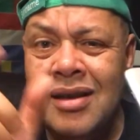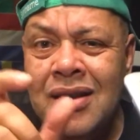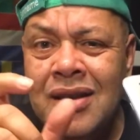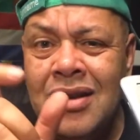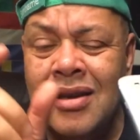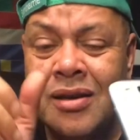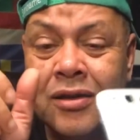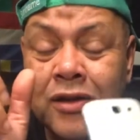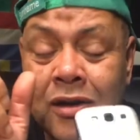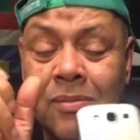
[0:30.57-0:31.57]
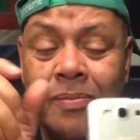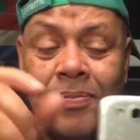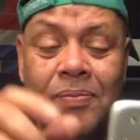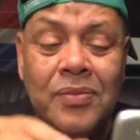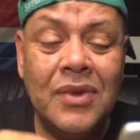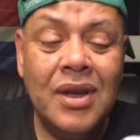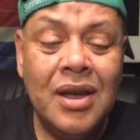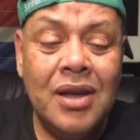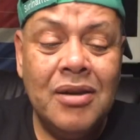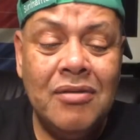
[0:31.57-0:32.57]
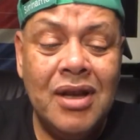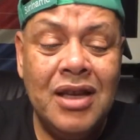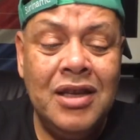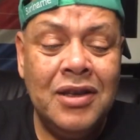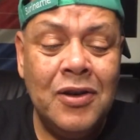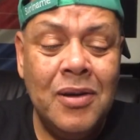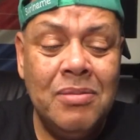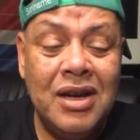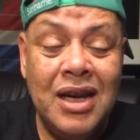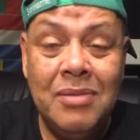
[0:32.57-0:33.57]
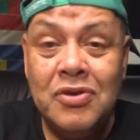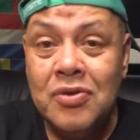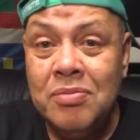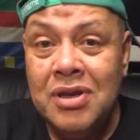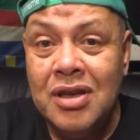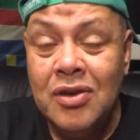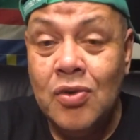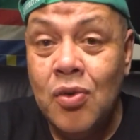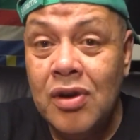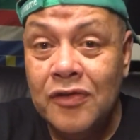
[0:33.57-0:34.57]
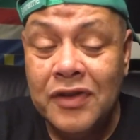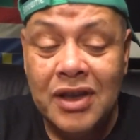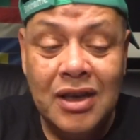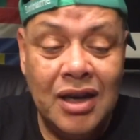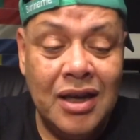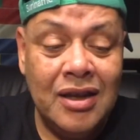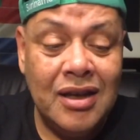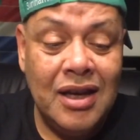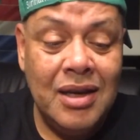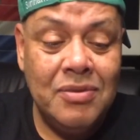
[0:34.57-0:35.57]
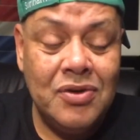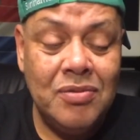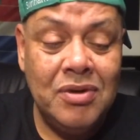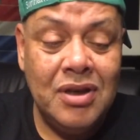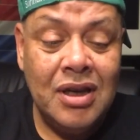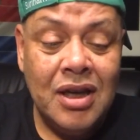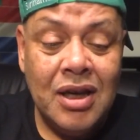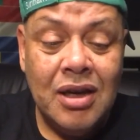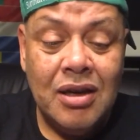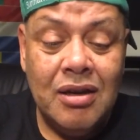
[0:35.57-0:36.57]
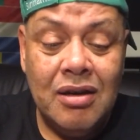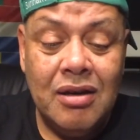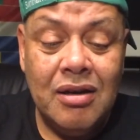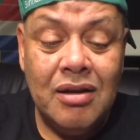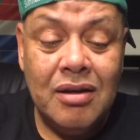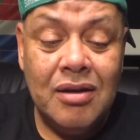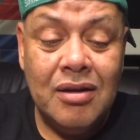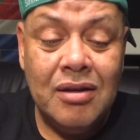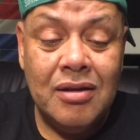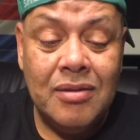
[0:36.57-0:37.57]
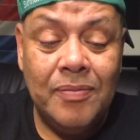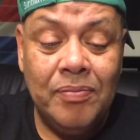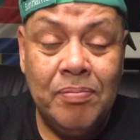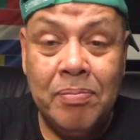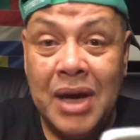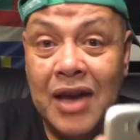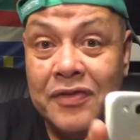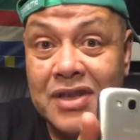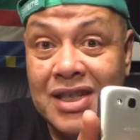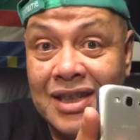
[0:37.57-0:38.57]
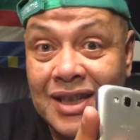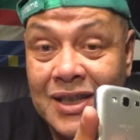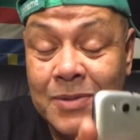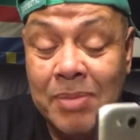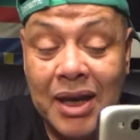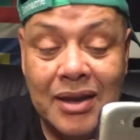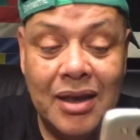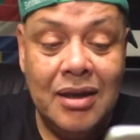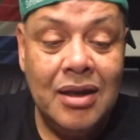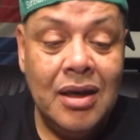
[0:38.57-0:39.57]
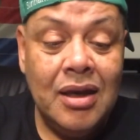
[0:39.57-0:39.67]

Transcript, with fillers: E-ROM? Well, E-ROM claims to be Google free and it claims to be uh, um, privacy respecting.